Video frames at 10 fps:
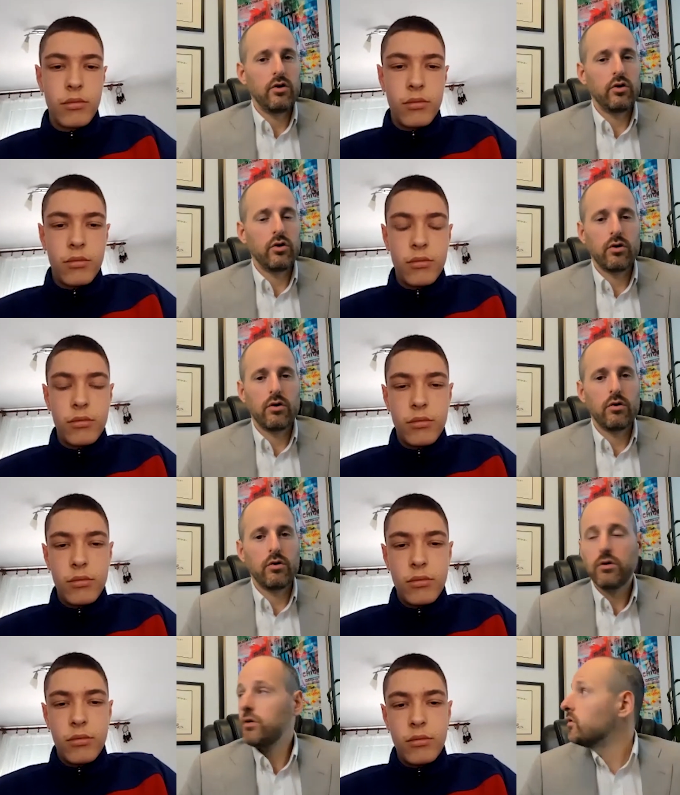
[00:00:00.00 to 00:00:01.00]
Speaker 1: your
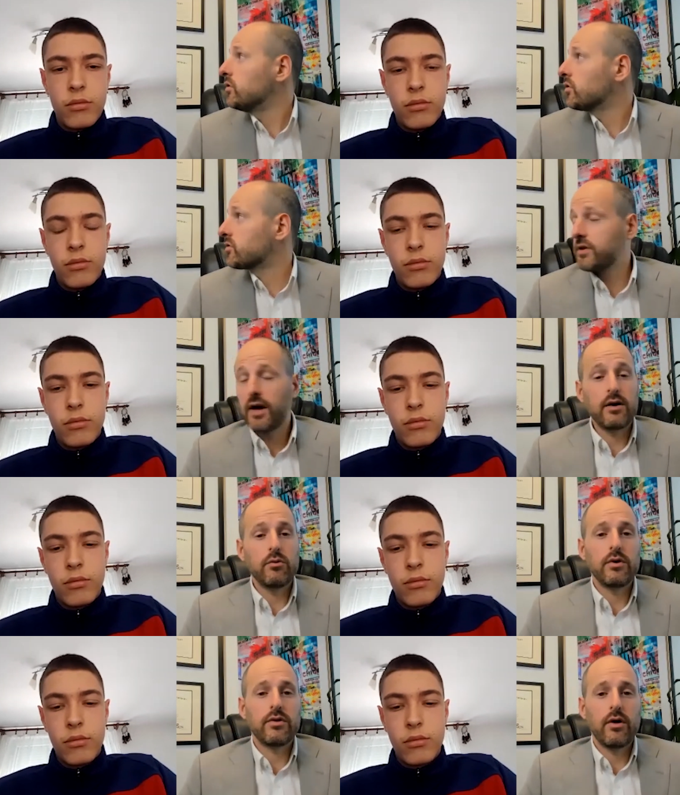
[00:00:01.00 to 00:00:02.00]
site
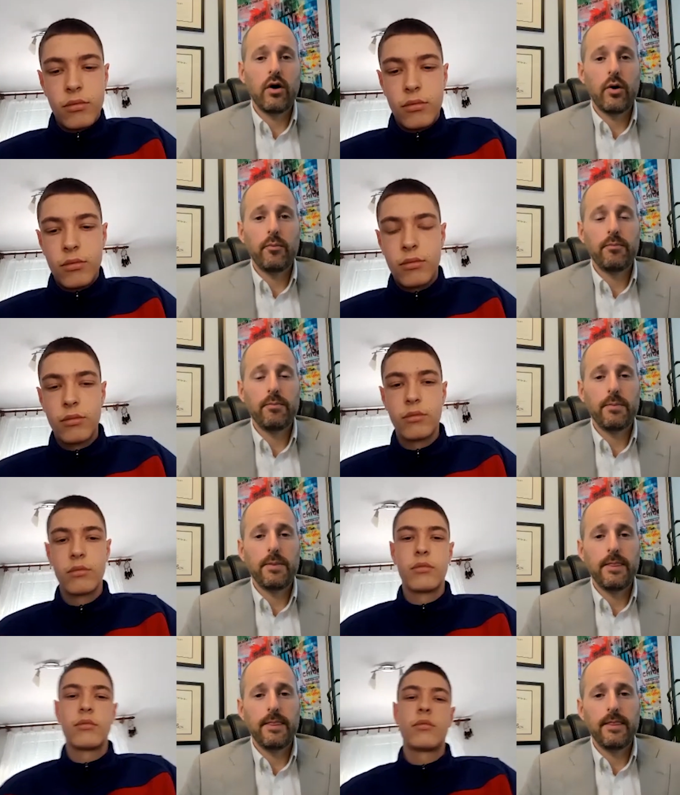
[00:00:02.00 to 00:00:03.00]
with
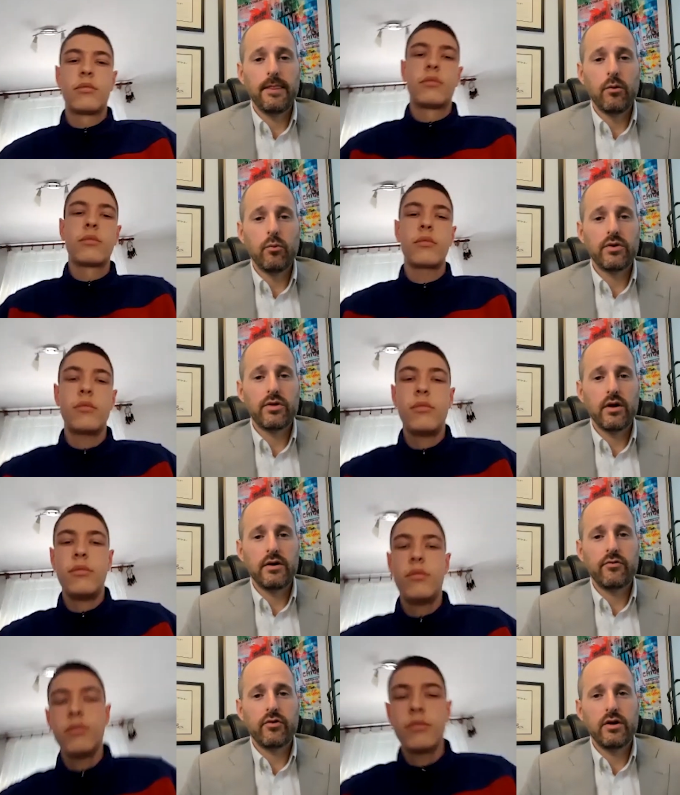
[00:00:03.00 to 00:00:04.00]

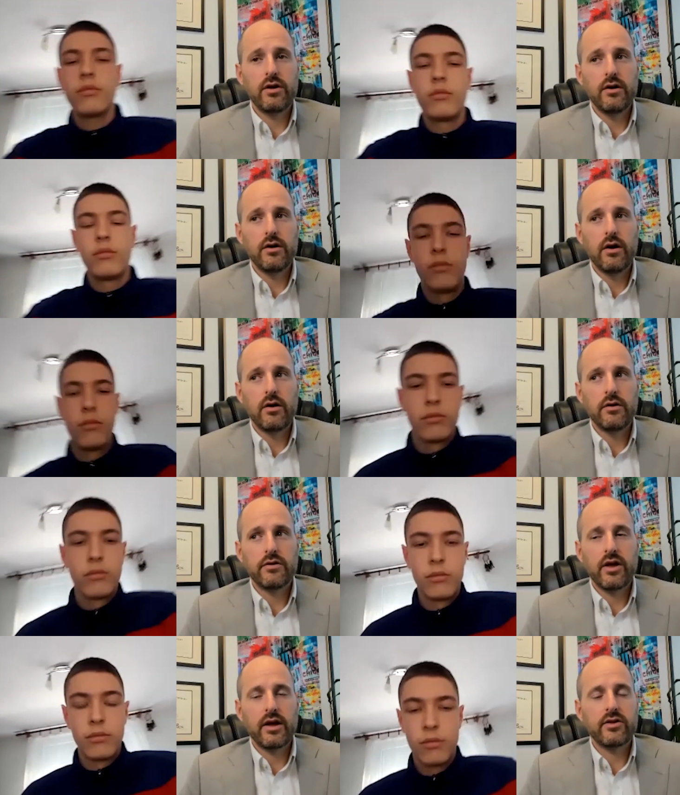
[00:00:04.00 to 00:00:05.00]
different
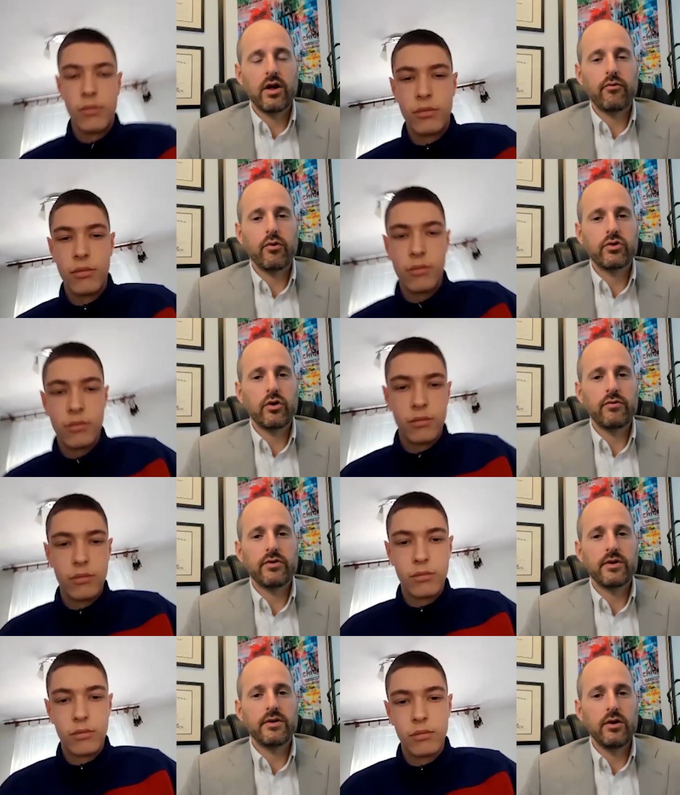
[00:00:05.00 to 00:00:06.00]
like software
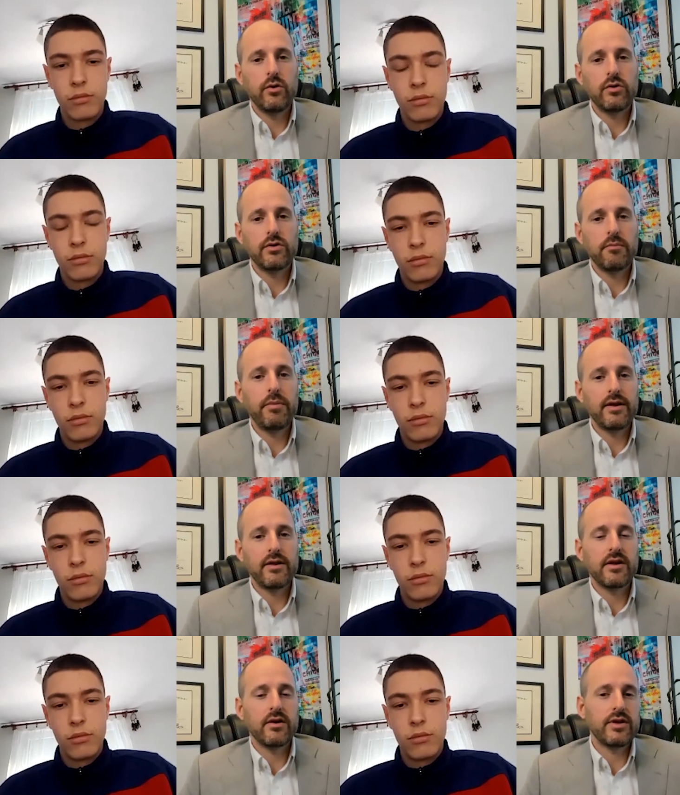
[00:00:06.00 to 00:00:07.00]
services that use that pay the
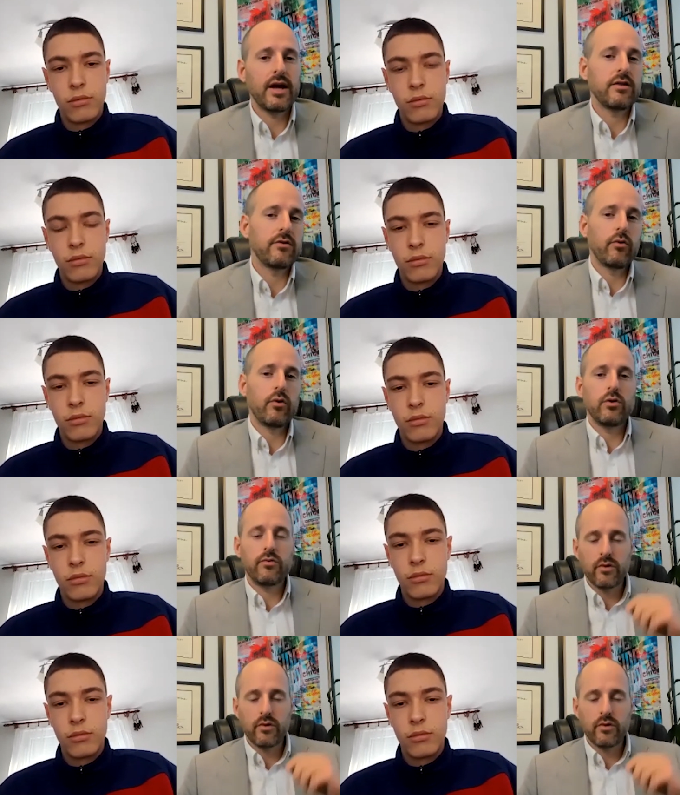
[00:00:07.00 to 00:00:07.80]
sales taxes for you.